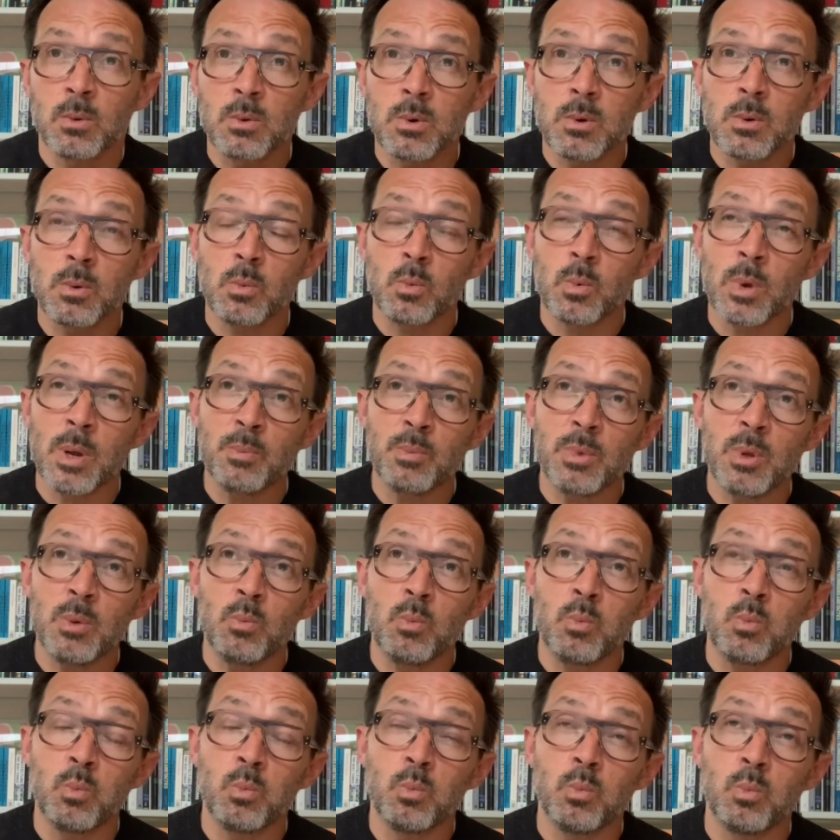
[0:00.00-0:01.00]
when
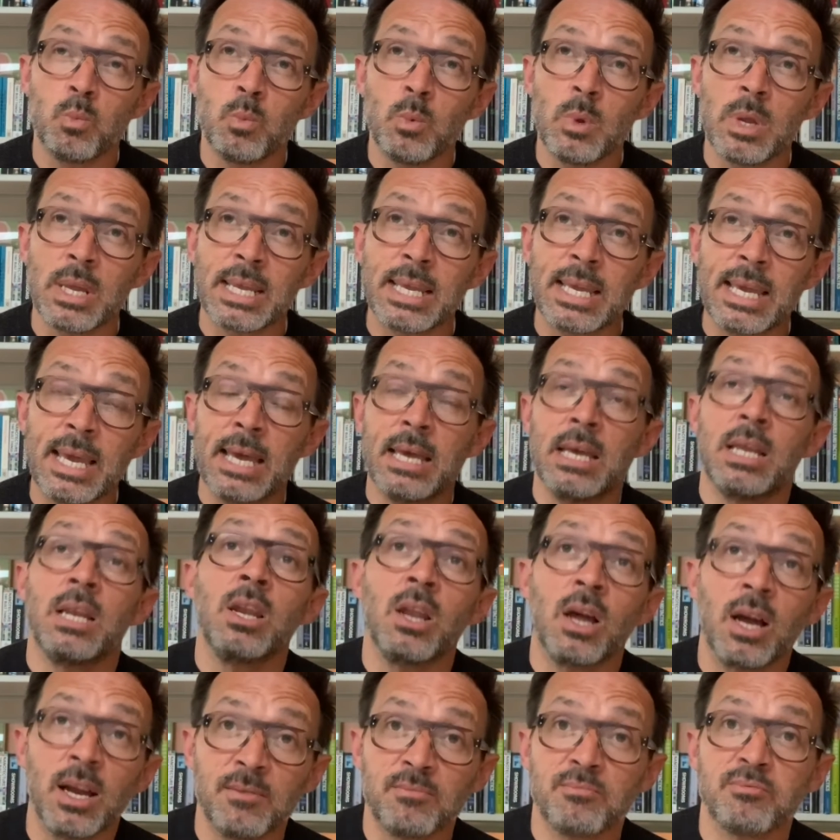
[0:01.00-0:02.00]
we get a
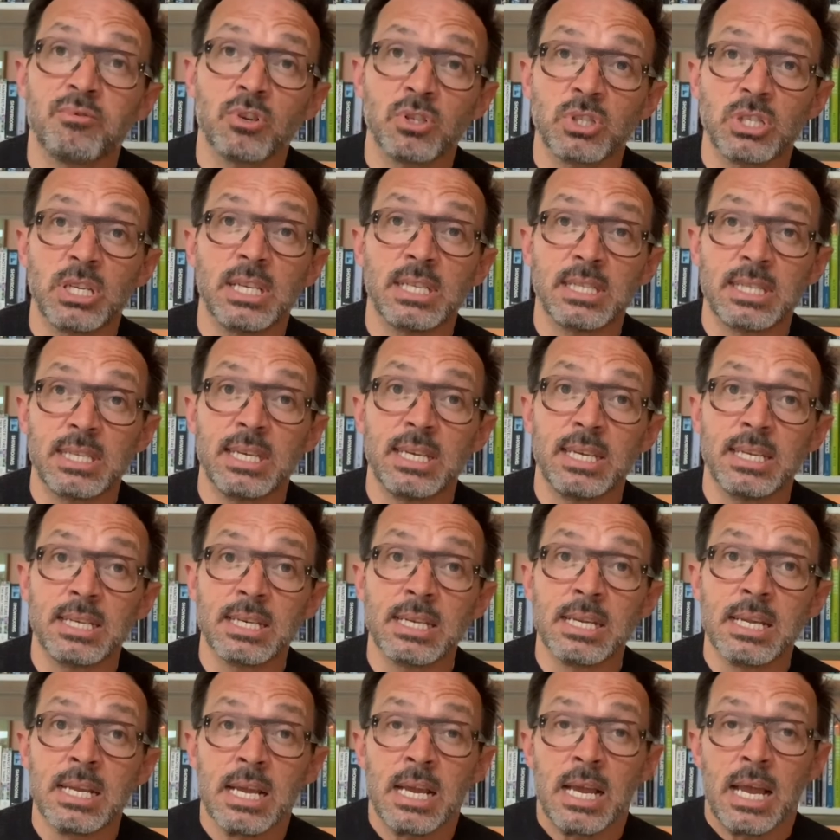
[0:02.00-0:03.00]
live project
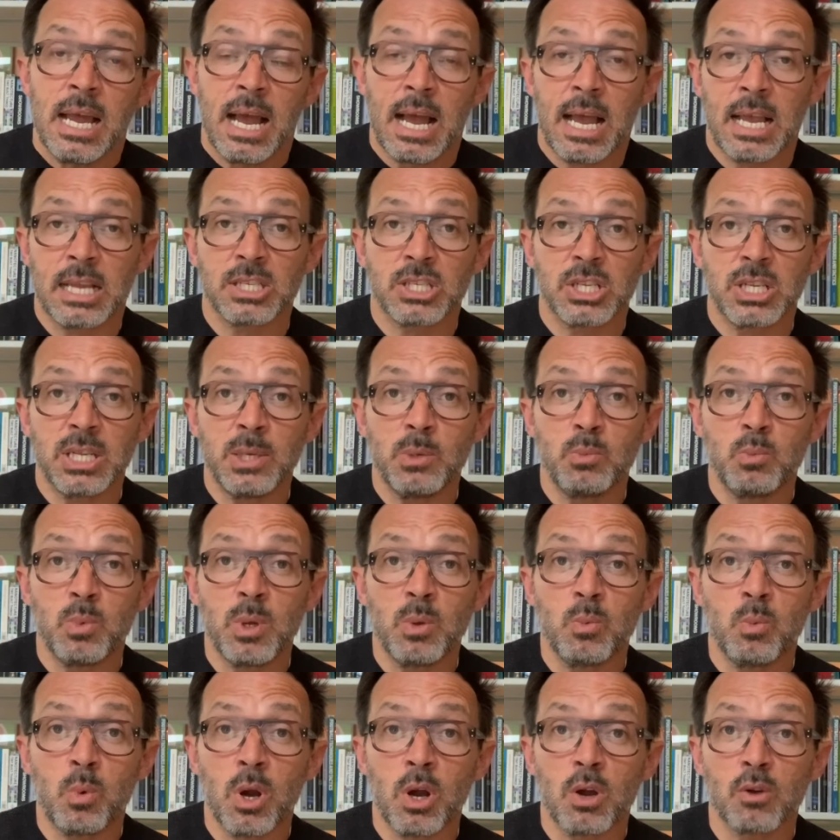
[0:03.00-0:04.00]
in, actually
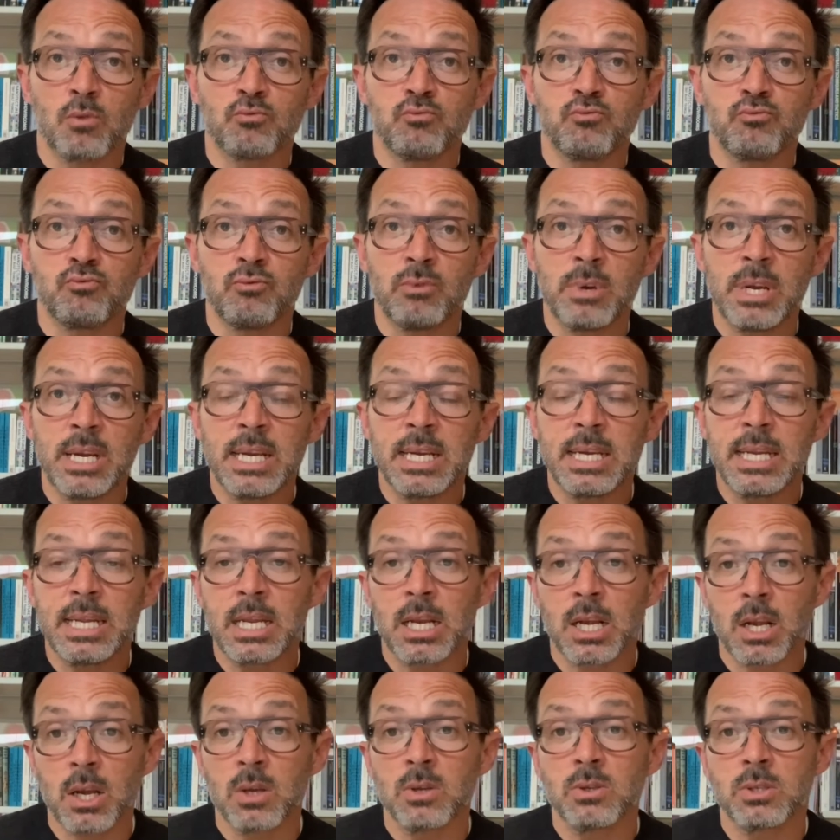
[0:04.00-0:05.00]
we work really
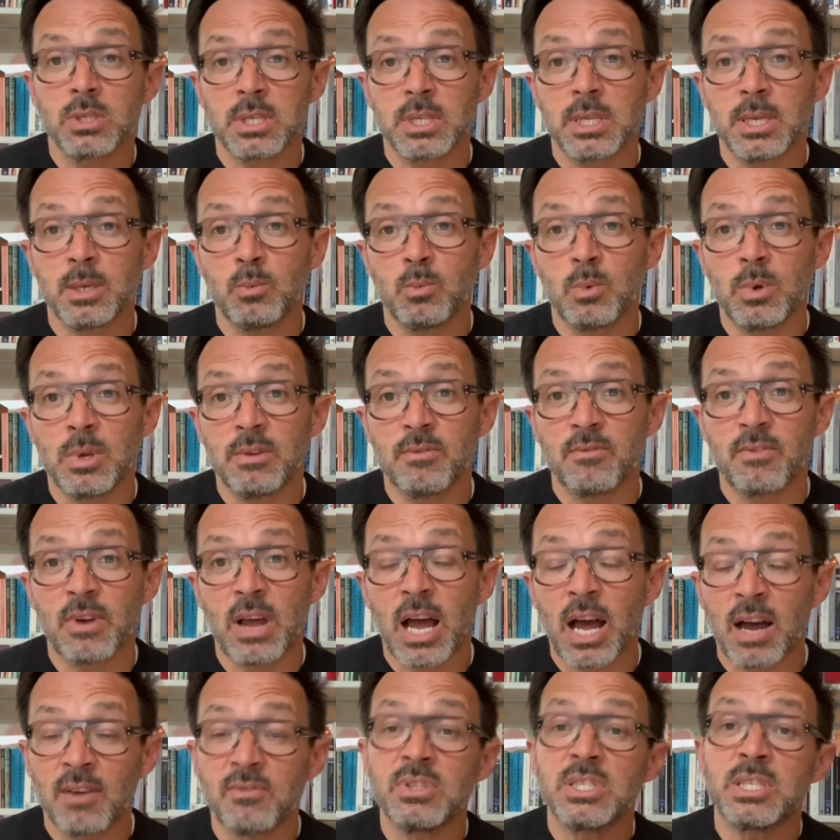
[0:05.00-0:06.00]
closely with
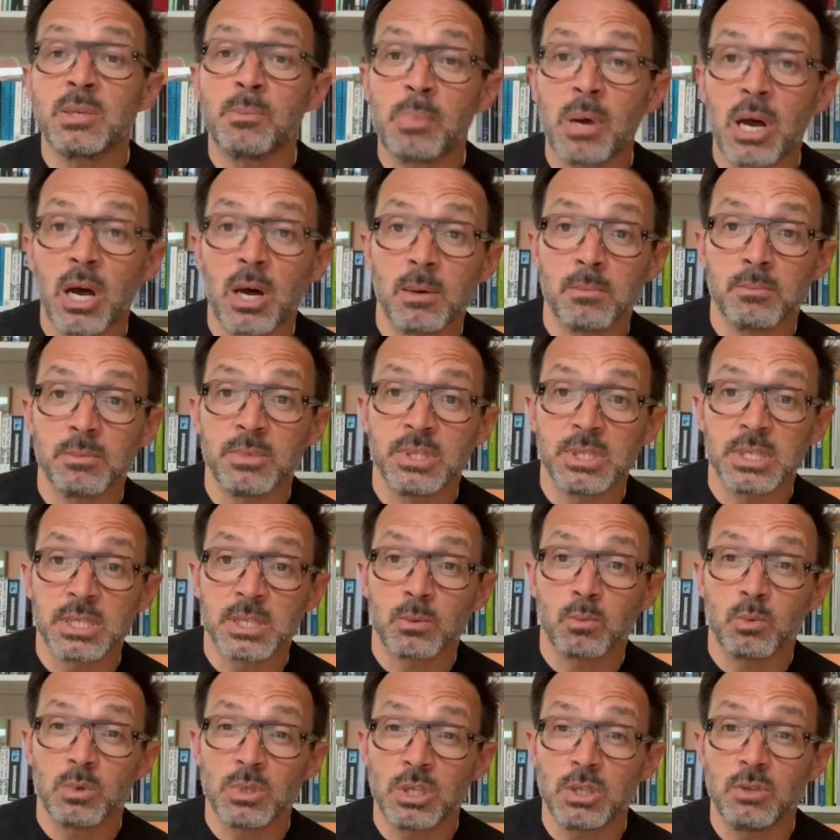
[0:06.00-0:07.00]
other
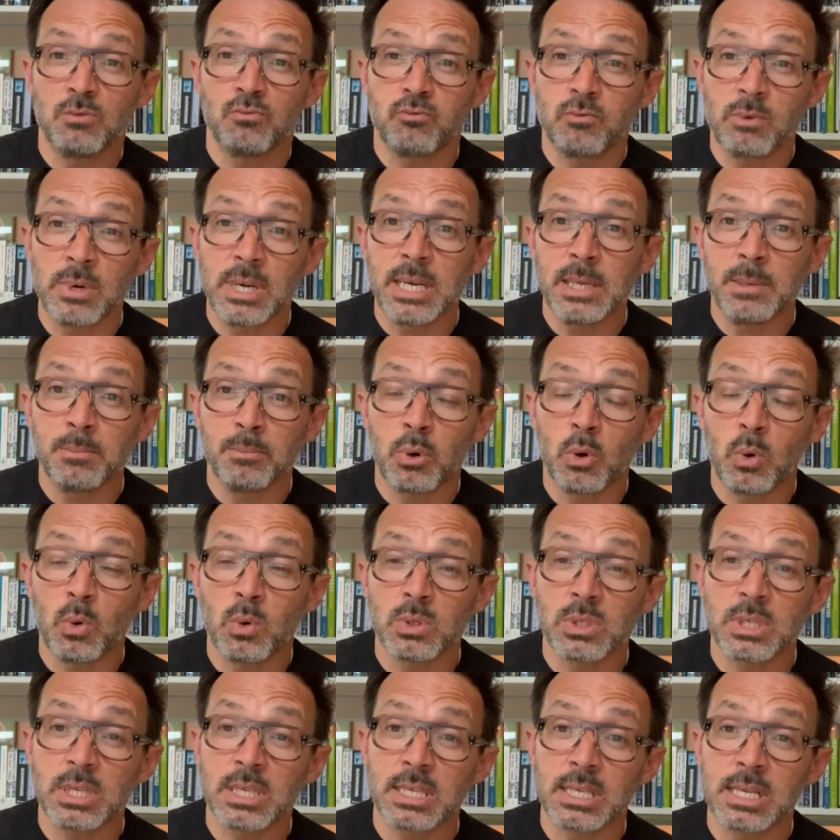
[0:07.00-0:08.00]
departments, which is really
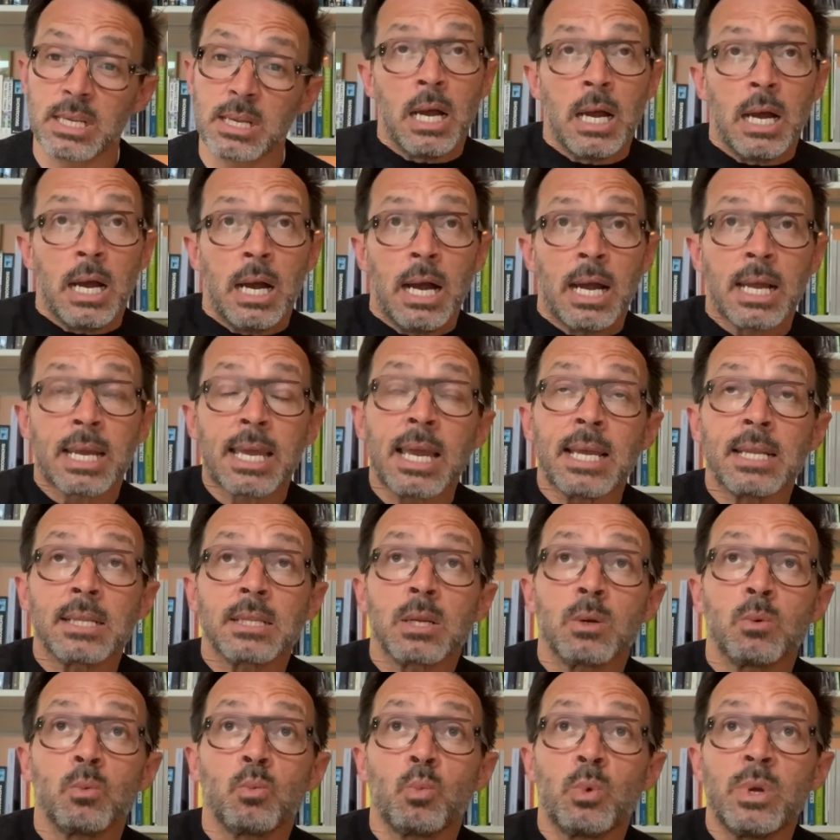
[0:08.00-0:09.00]
important.
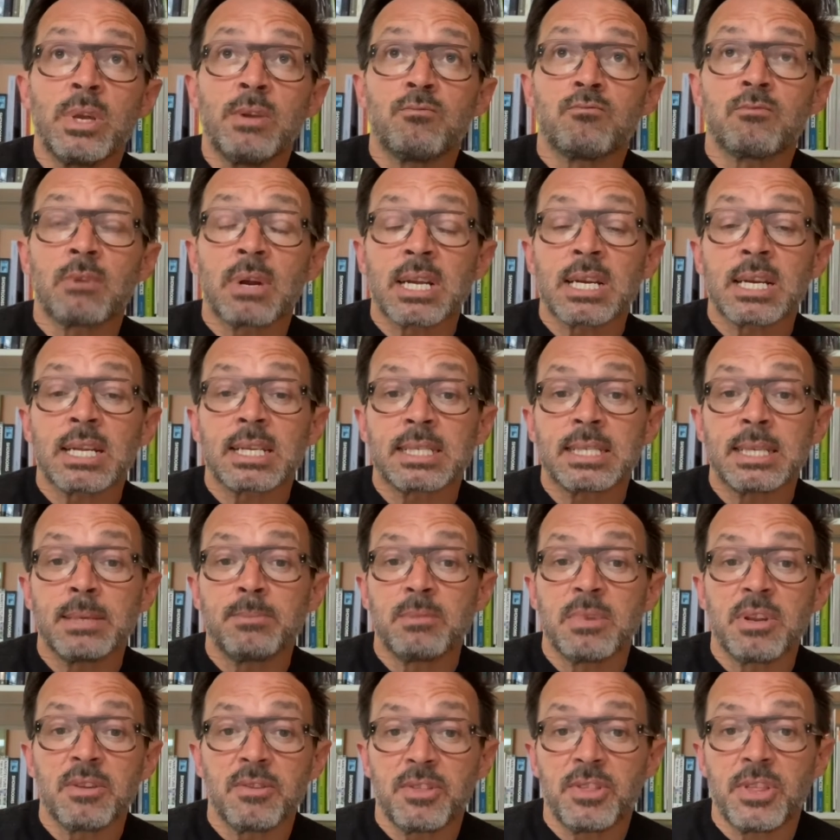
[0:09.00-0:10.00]
Again, we run a
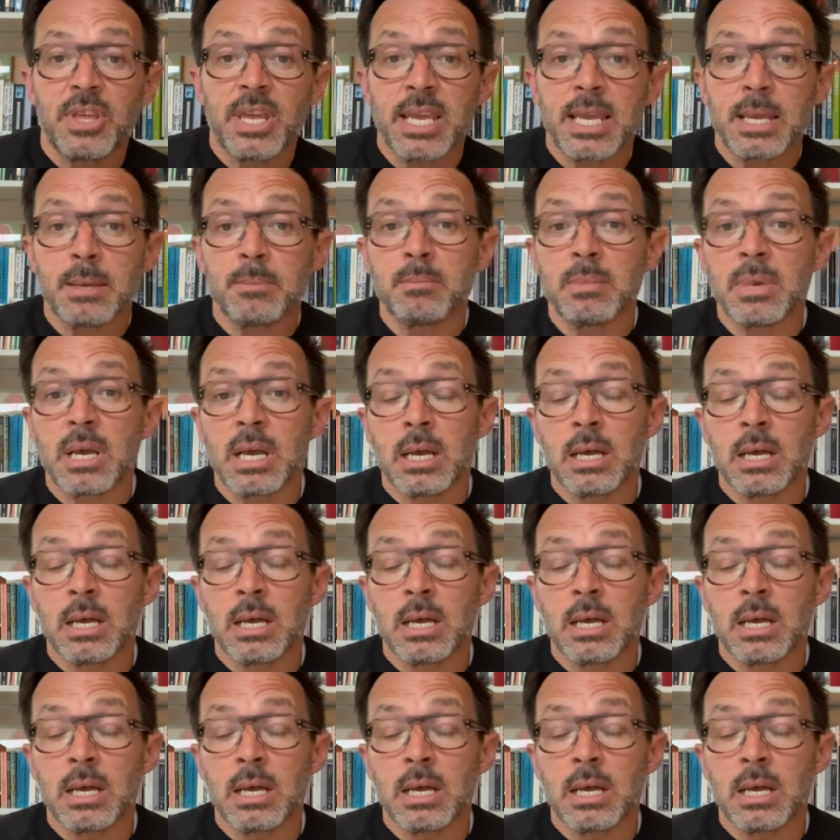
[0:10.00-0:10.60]
similar theme